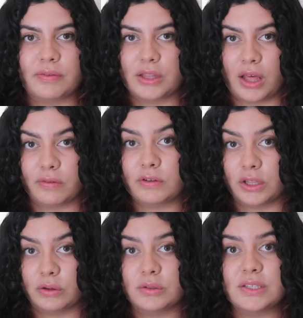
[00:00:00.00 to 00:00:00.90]
a lot of
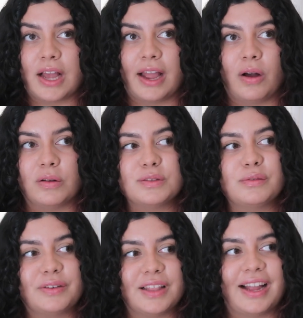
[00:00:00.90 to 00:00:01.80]
clothes, I
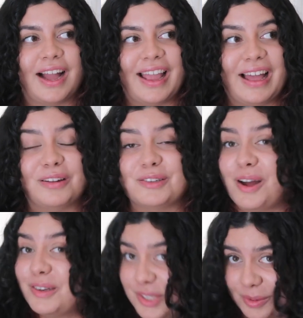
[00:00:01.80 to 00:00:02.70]
also feel like I held
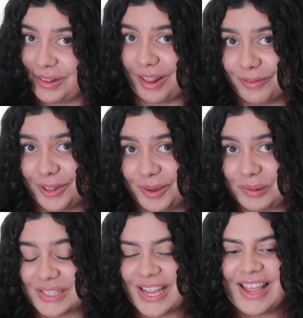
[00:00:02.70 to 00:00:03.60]
on to a lot of
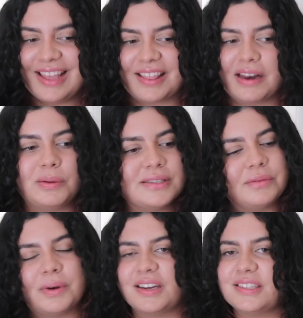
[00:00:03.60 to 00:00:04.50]
clothes that I
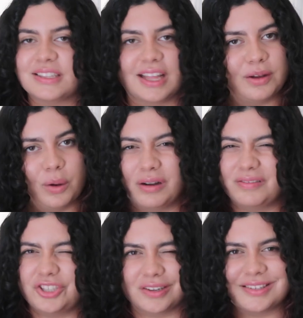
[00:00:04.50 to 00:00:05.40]
wasn't ready to let go
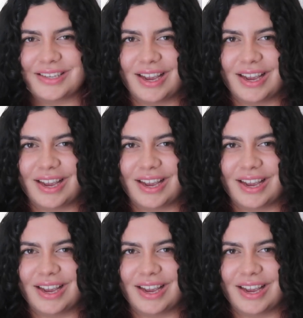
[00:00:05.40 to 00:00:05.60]
of just